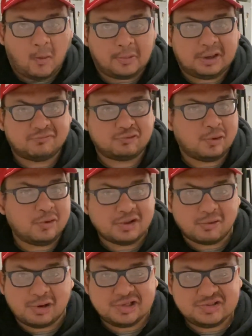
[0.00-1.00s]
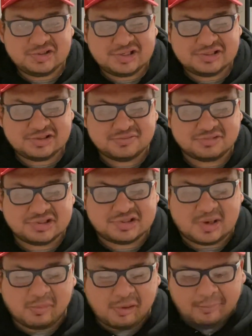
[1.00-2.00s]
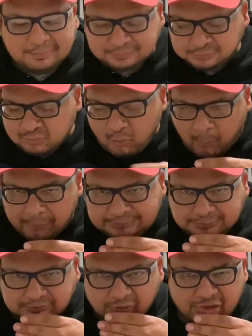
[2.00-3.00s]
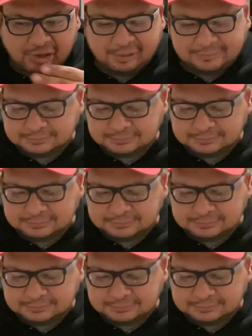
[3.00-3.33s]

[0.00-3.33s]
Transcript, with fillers: after all the craziness in December. Sorry.